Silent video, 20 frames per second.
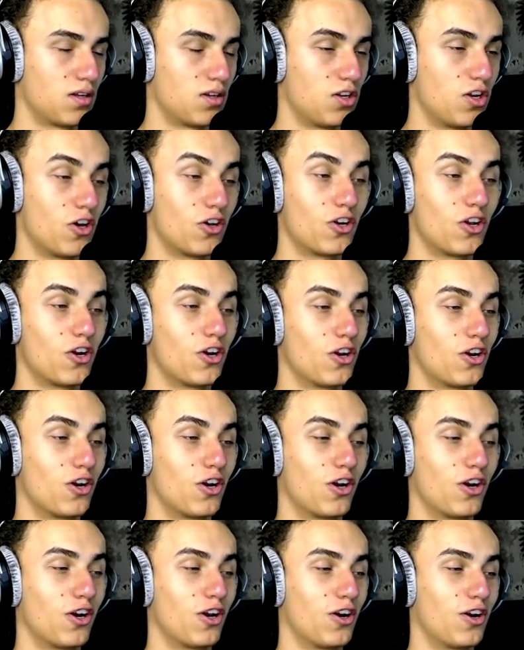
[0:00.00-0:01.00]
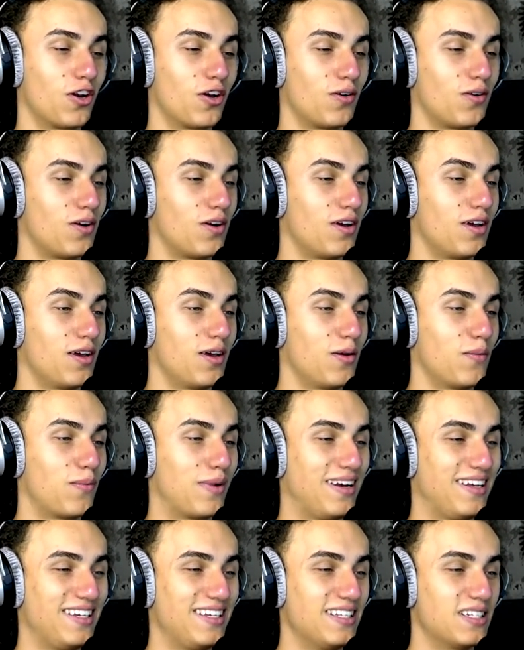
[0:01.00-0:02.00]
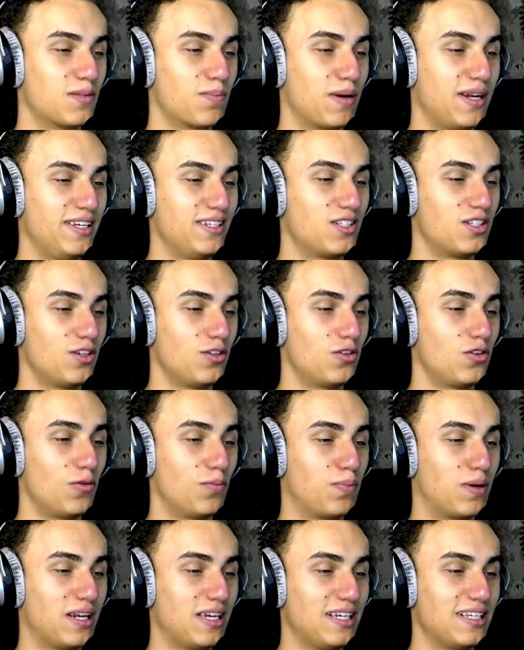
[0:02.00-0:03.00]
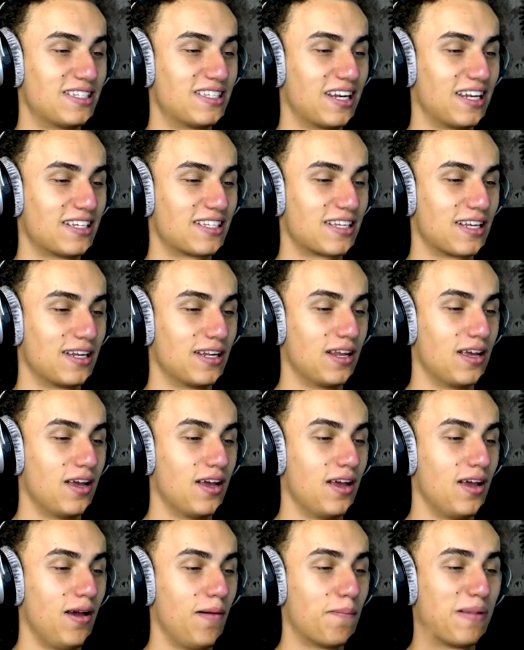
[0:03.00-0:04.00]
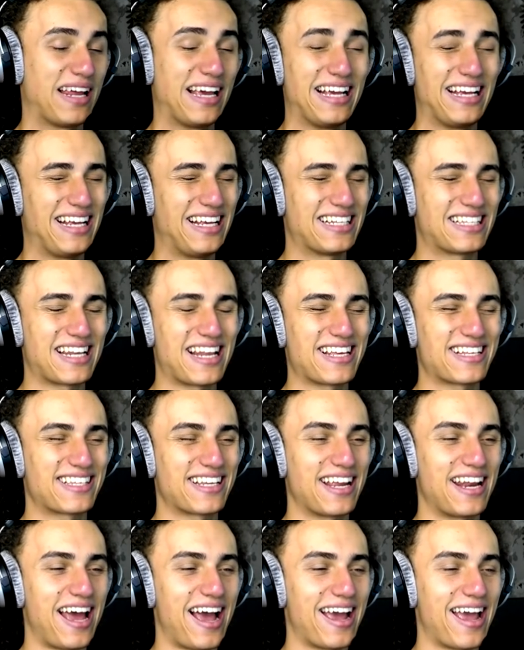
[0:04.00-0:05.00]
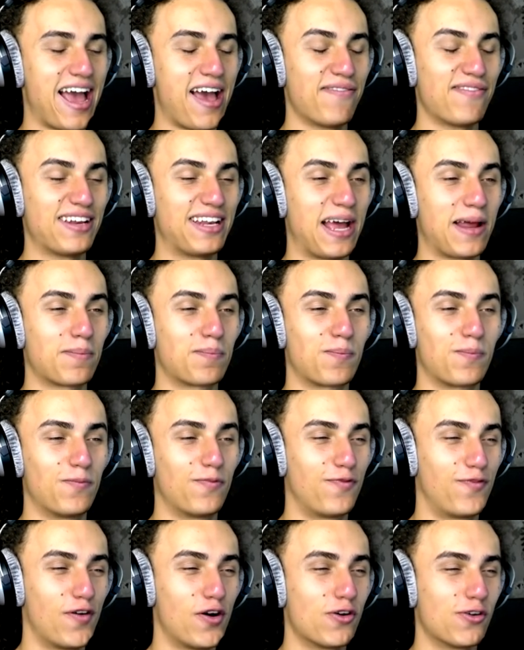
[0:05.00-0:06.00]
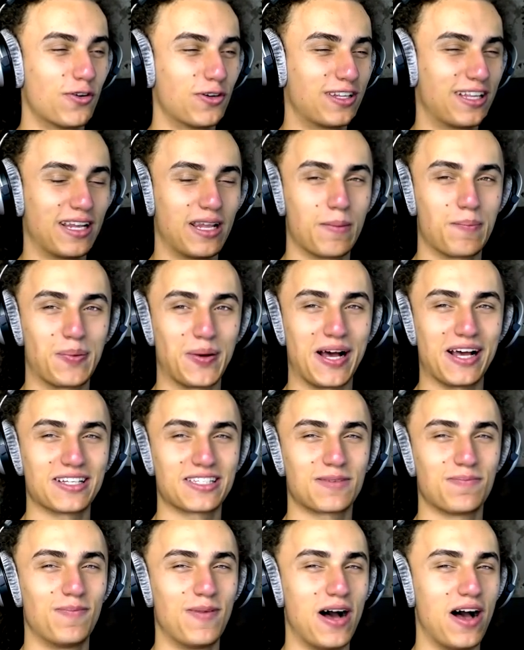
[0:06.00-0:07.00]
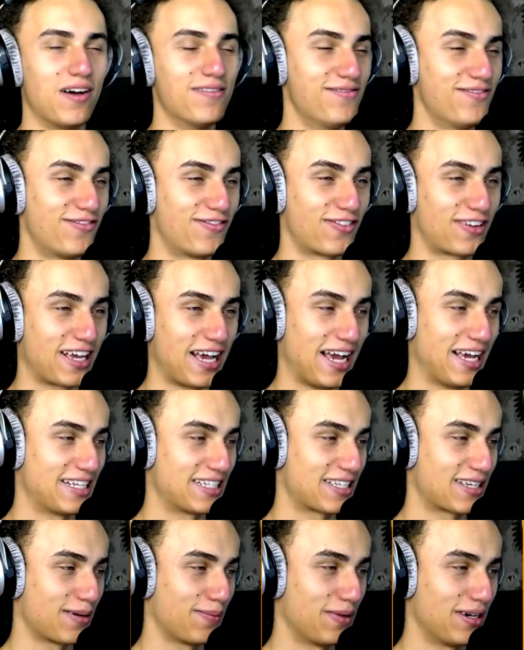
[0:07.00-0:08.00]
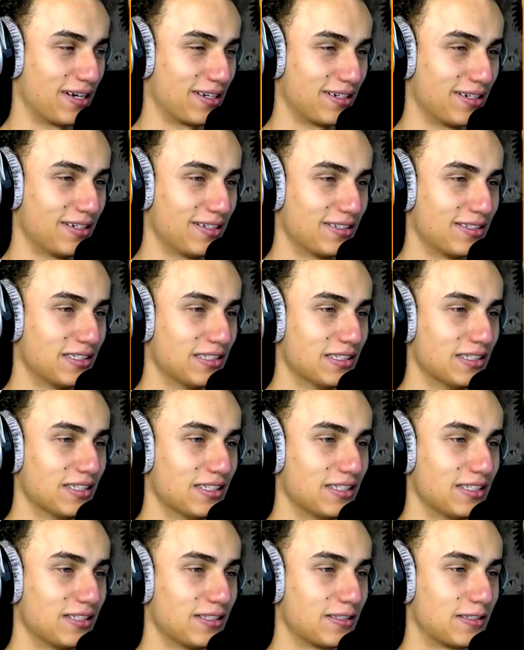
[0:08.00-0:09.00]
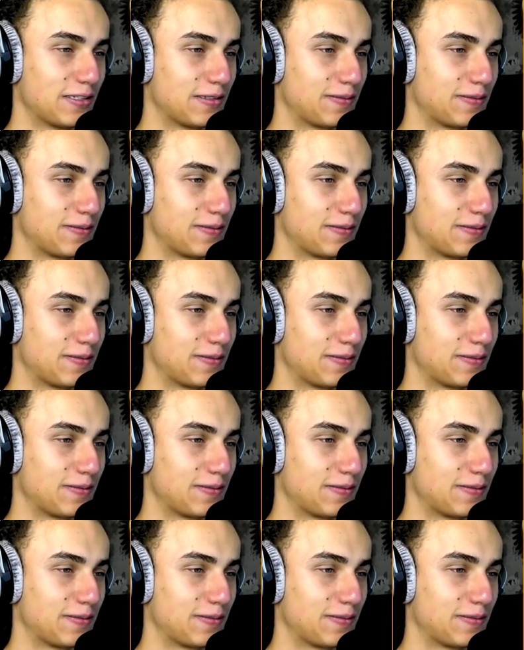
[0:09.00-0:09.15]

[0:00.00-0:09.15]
No, no, no, swear? no, no, no, no. Please, please, YouTube, you please listen. Bad. Please listen. I haven't had food in the past oh. month, guys. Oh.